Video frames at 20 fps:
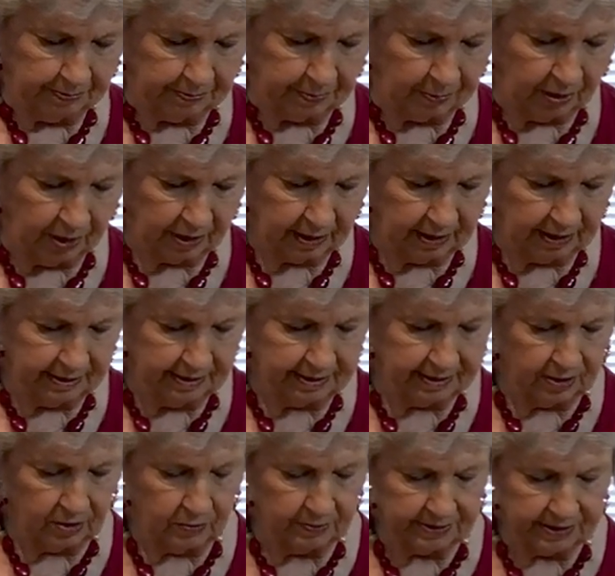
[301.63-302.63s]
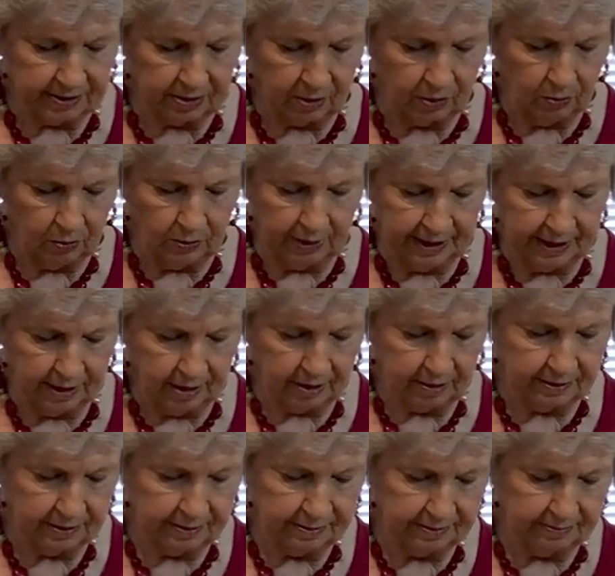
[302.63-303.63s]
broccoli soup so
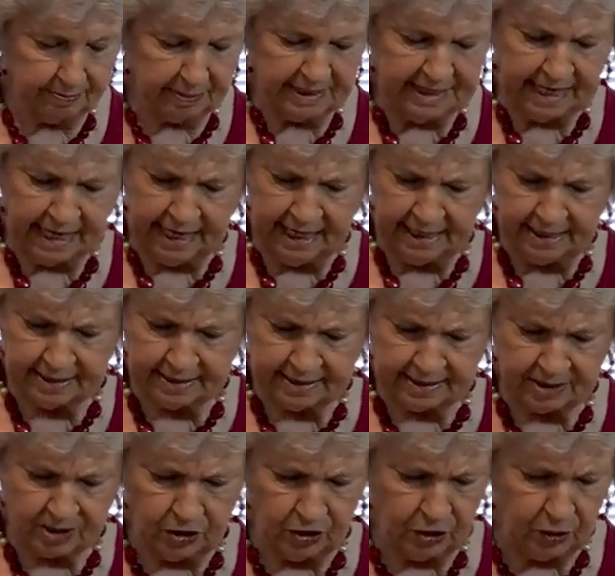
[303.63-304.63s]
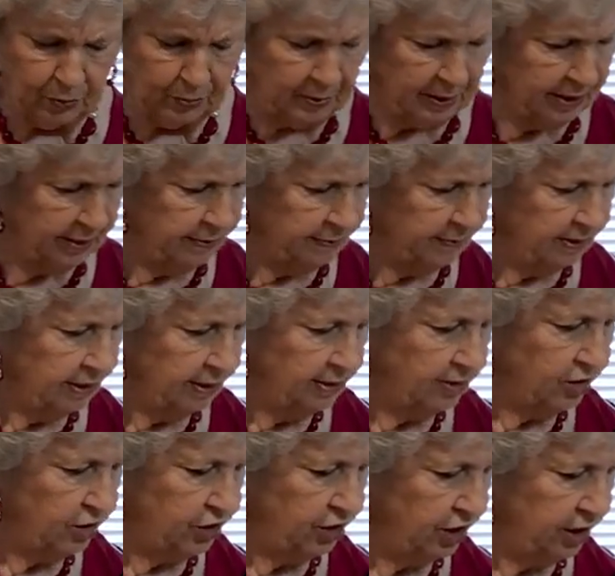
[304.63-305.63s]
well and potato soup.
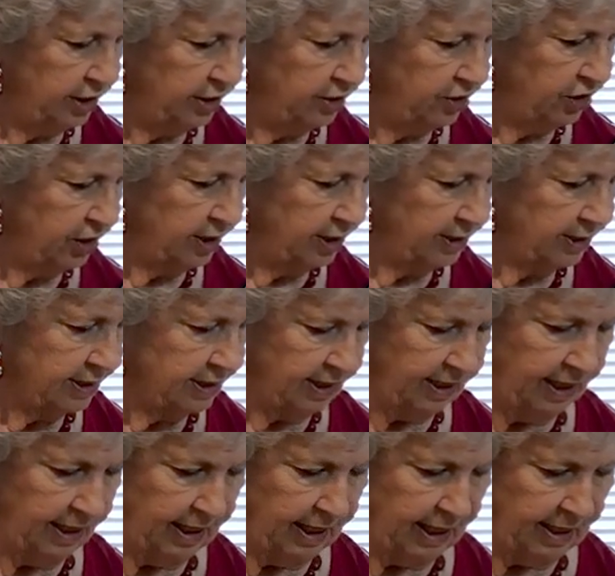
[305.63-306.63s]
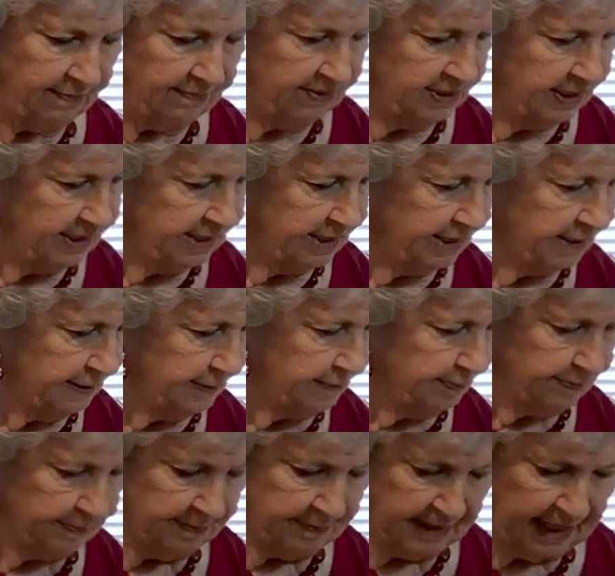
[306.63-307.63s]
She just loved it.
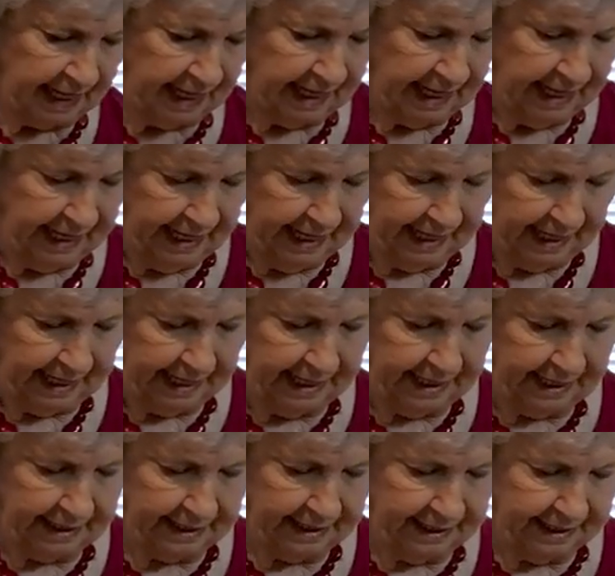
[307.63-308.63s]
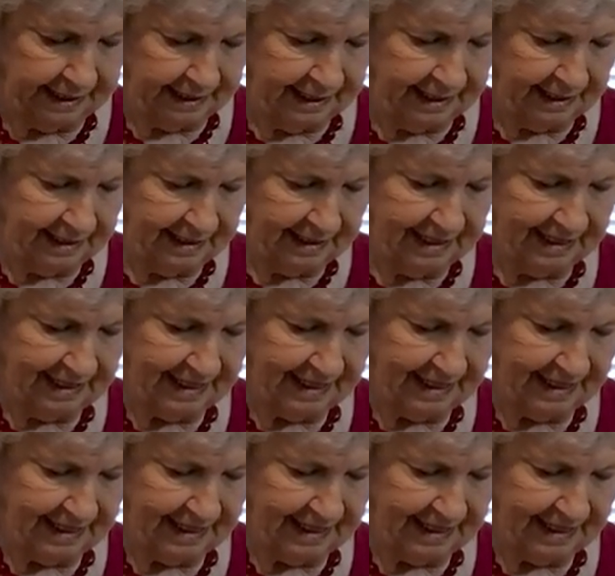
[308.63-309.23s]
And uh,